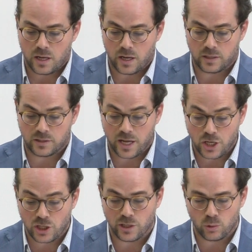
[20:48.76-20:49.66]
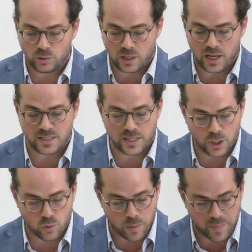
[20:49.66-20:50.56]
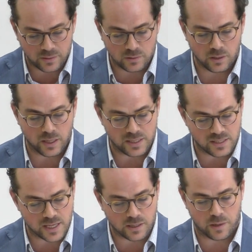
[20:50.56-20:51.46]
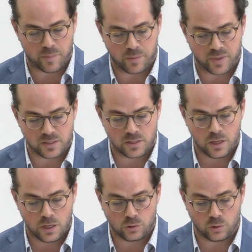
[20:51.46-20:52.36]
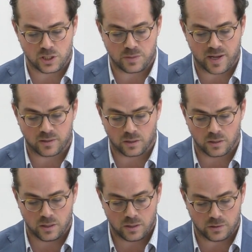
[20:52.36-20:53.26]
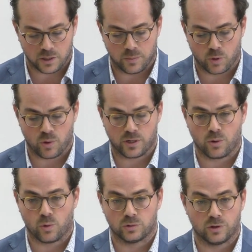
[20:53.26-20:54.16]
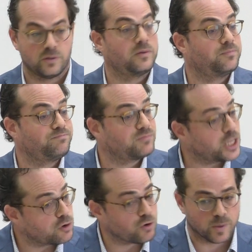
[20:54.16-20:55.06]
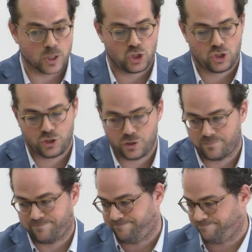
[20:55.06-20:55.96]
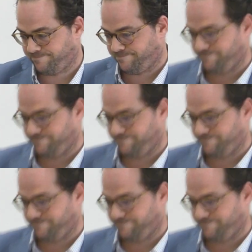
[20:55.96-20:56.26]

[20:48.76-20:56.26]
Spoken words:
that actually utilize incremental and subtle amendments to dismantle the democratic order. Thank you very much.